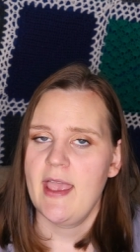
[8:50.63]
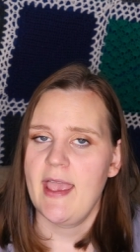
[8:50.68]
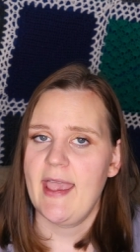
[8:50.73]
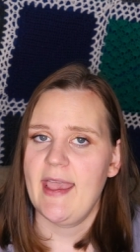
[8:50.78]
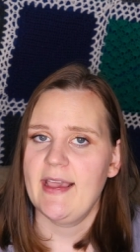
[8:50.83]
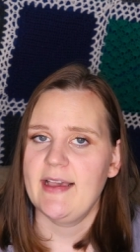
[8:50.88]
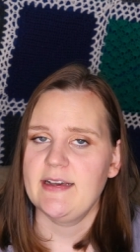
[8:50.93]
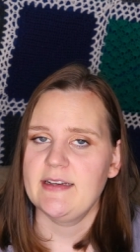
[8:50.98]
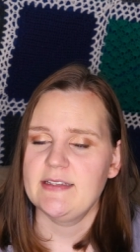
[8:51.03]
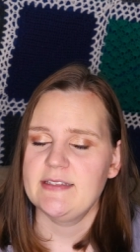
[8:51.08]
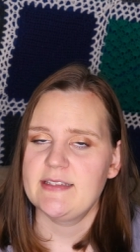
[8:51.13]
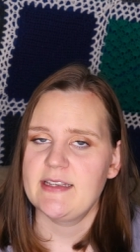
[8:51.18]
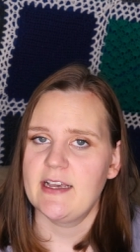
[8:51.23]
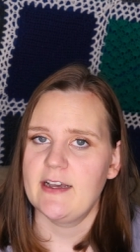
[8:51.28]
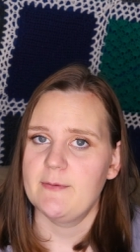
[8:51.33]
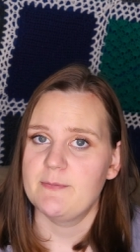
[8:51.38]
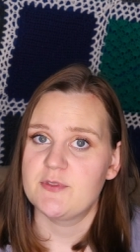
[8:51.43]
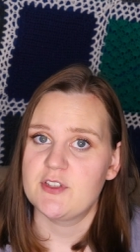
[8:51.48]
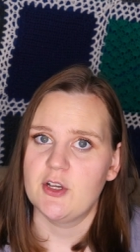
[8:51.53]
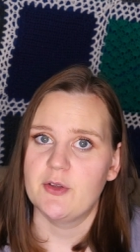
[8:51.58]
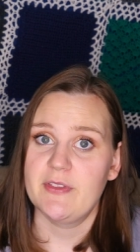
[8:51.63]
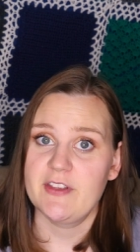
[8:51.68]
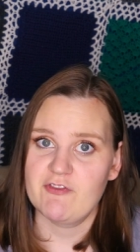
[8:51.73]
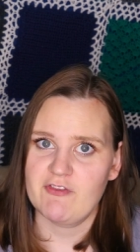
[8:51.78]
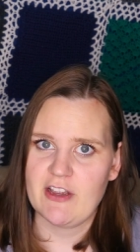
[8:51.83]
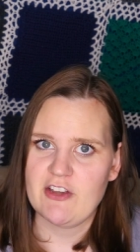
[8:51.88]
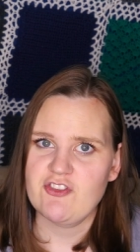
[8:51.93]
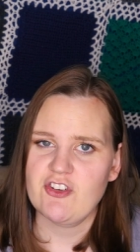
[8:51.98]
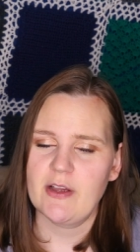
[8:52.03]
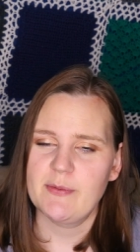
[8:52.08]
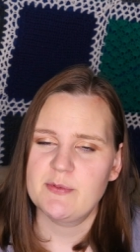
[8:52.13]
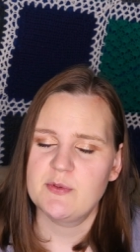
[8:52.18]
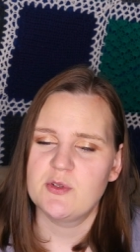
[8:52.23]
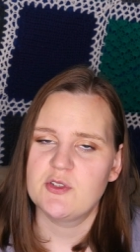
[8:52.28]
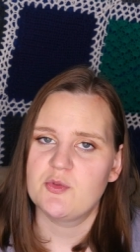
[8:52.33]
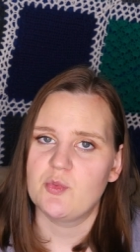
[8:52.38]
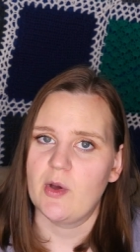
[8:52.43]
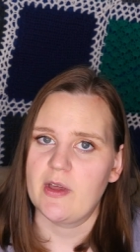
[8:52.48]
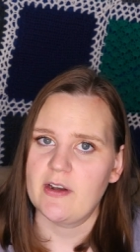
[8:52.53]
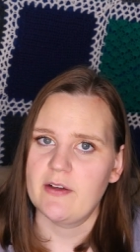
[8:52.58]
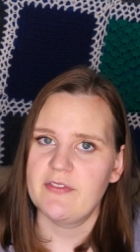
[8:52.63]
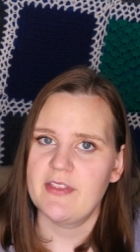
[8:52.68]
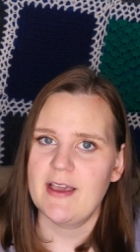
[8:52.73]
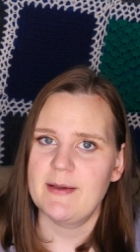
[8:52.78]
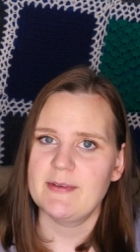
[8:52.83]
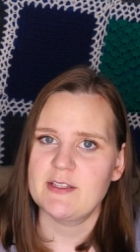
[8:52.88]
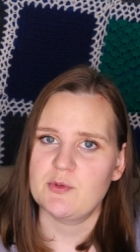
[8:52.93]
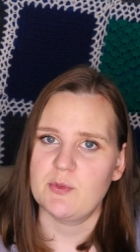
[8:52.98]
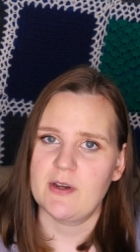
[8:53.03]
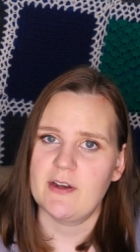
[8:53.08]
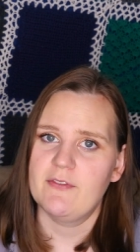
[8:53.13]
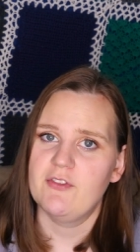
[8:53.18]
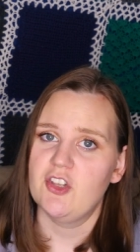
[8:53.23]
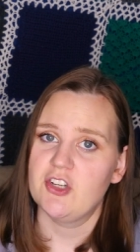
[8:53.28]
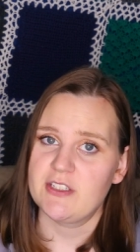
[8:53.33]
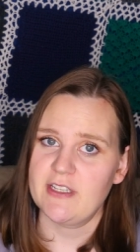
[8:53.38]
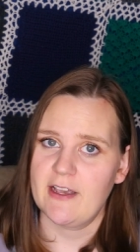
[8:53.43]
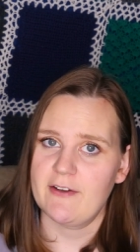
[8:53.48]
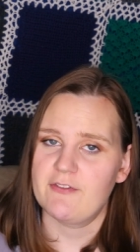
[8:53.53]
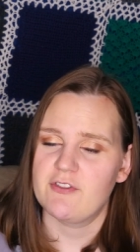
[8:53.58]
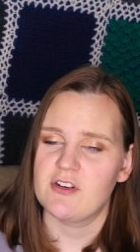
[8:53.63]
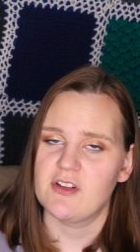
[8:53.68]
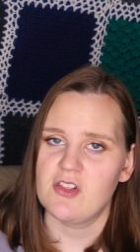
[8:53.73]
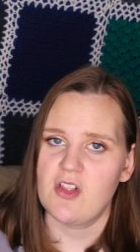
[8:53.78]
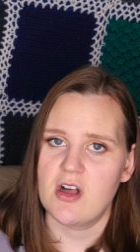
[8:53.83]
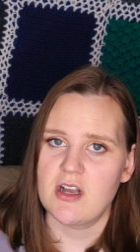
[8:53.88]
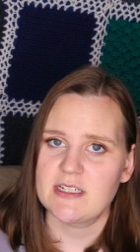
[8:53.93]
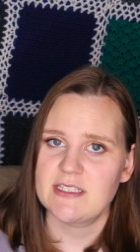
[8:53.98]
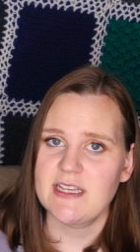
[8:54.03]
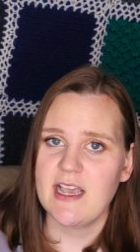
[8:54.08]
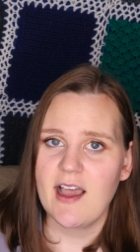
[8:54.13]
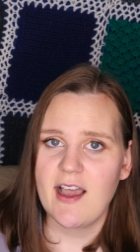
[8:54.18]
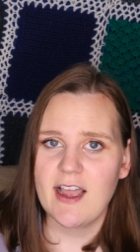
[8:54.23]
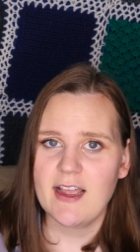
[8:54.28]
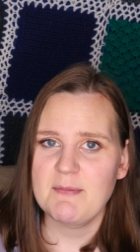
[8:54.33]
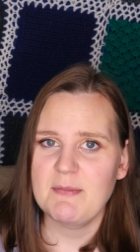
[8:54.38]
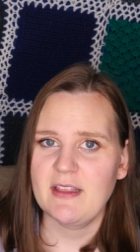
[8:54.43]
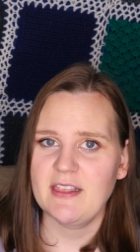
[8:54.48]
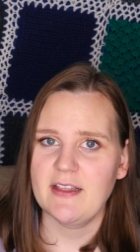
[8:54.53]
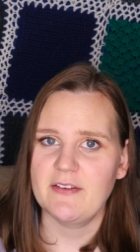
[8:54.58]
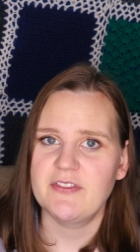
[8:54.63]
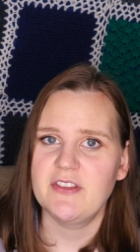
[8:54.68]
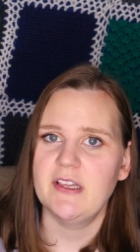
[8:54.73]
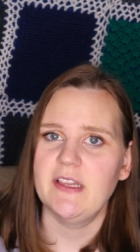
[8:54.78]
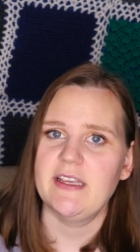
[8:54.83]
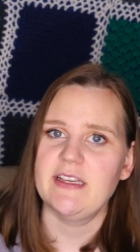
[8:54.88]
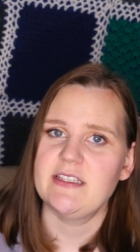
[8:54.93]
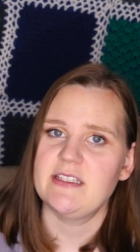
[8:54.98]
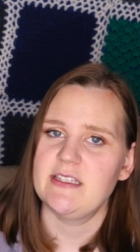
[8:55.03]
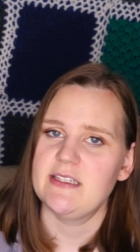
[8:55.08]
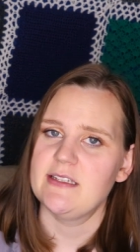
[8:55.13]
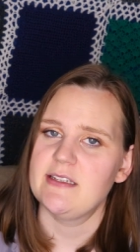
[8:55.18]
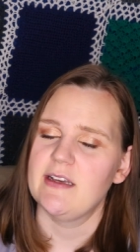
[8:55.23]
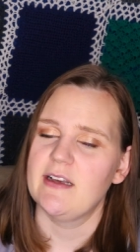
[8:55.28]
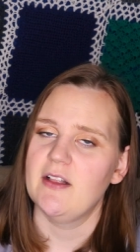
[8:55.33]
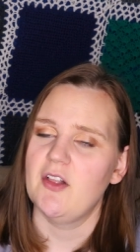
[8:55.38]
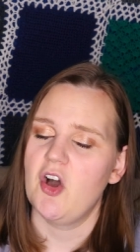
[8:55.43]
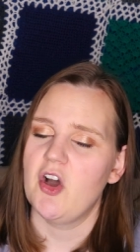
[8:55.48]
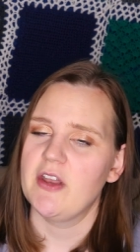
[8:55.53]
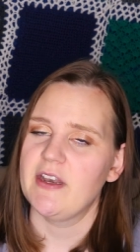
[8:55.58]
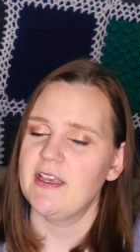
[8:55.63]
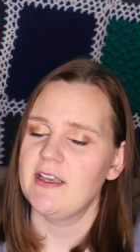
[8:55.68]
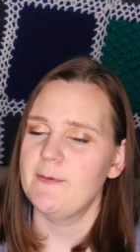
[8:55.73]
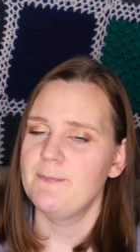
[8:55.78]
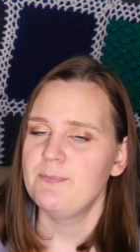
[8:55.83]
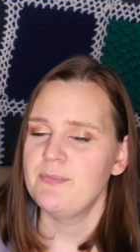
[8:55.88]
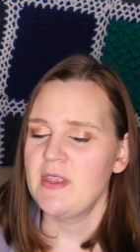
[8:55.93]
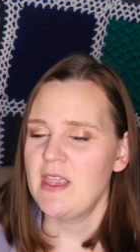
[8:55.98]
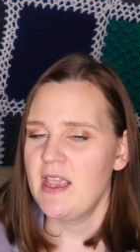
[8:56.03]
And um, so Raindrops was one of them. It's one I've looked at for a long time. I love the lace detail on it.